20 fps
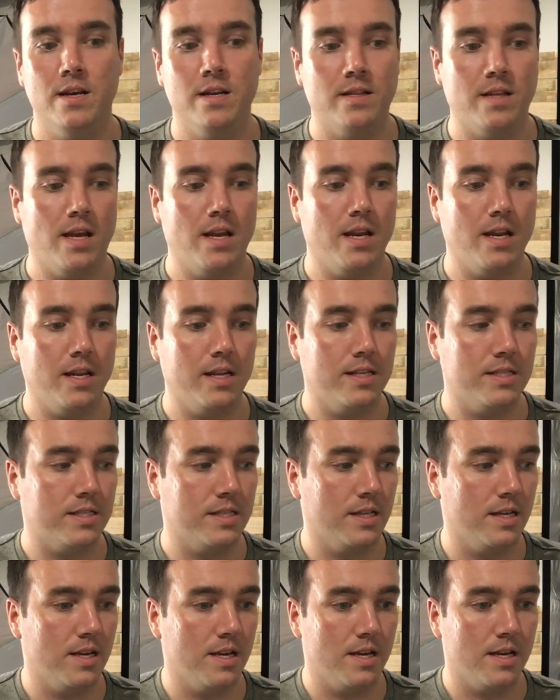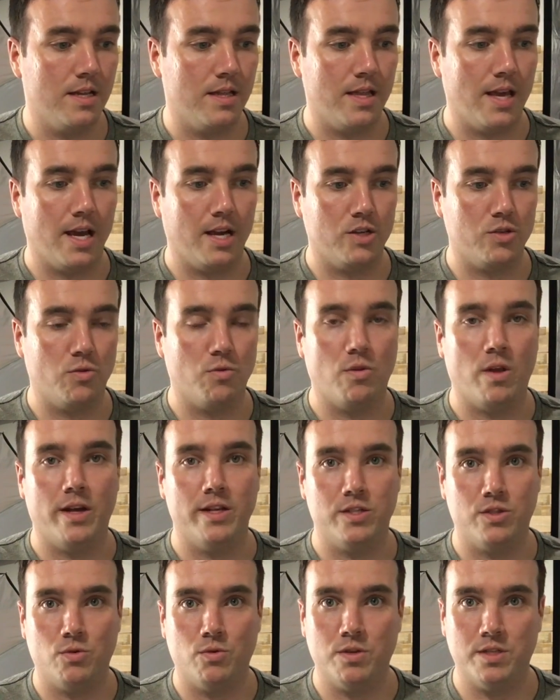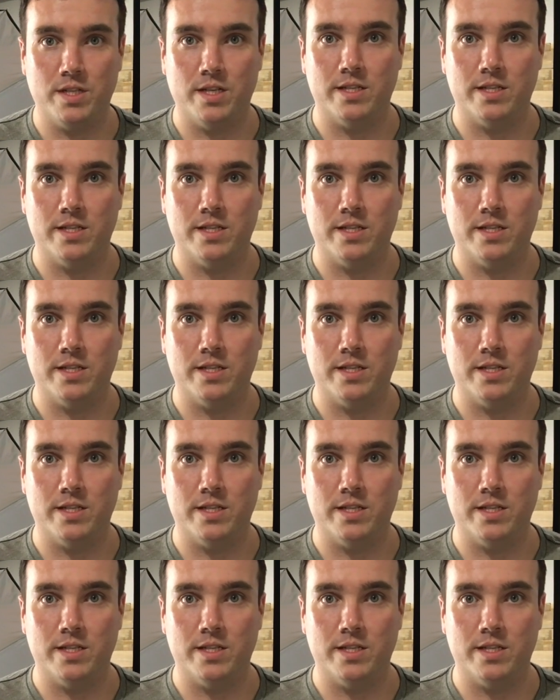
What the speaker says: than it is the actual light source